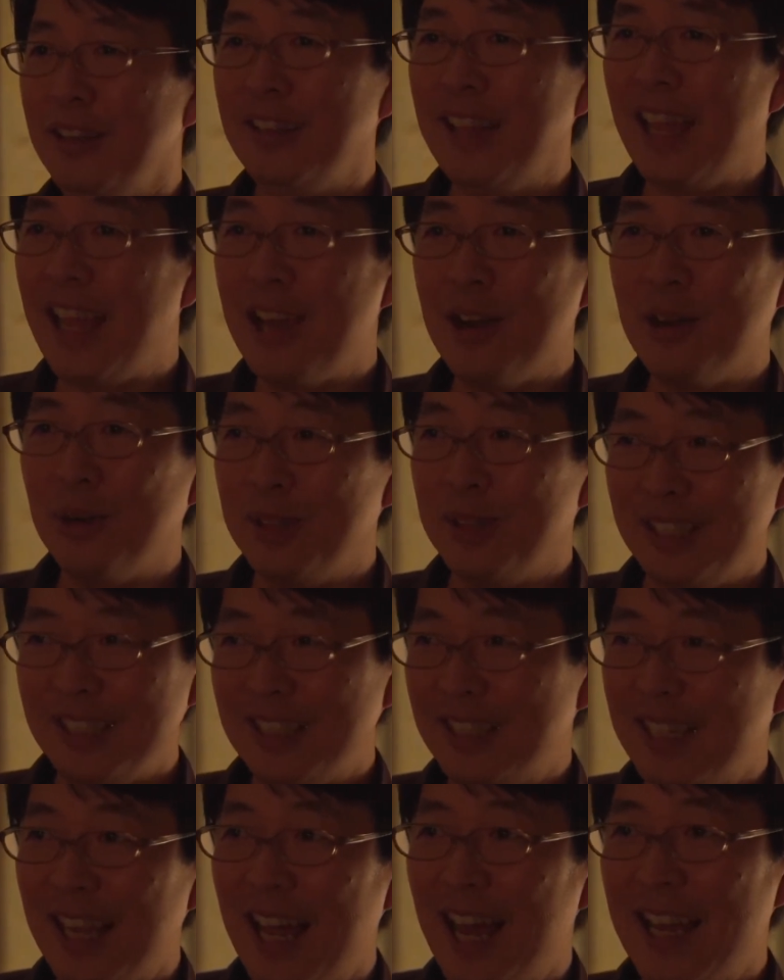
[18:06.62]
nail
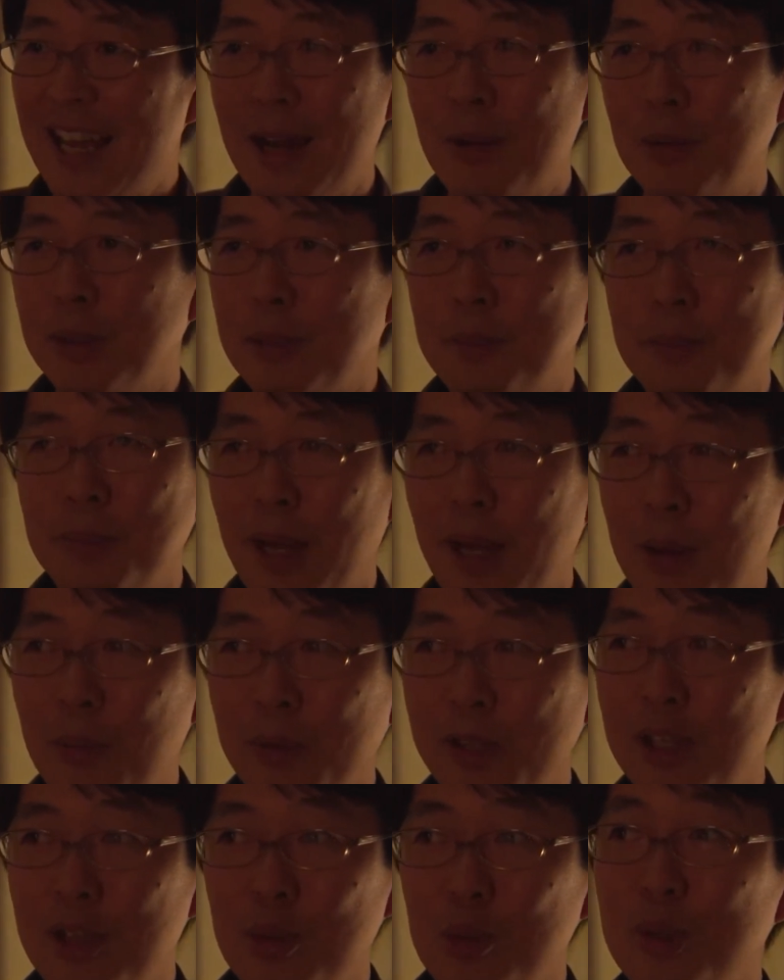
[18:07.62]
this line. I
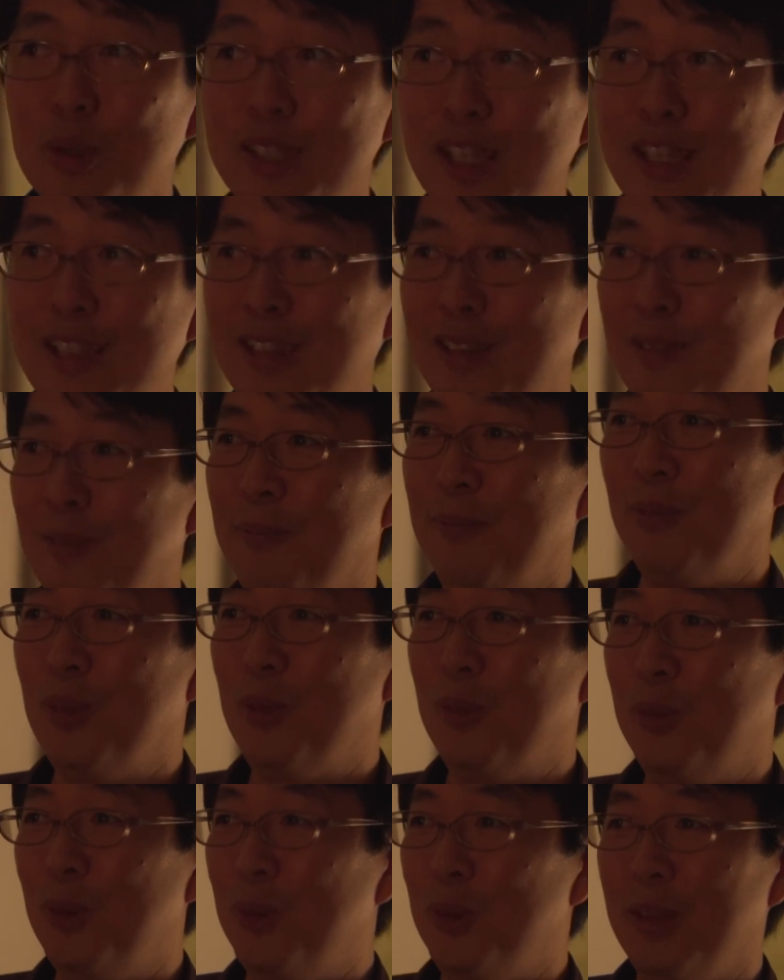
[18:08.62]
want to use it
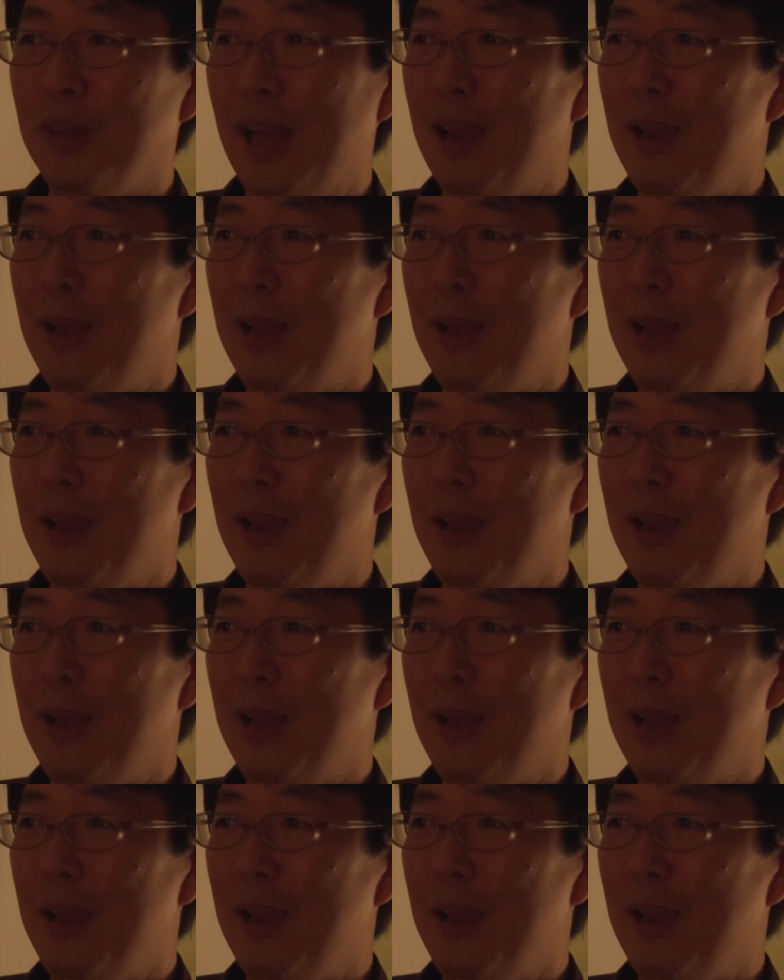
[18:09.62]
for